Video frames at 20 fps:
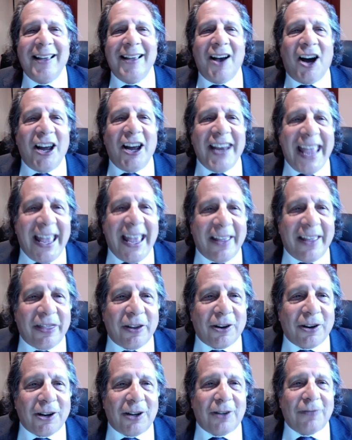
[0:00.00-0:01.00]

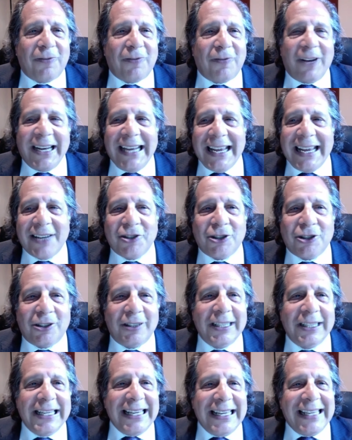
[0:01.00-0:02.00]
unethical financial.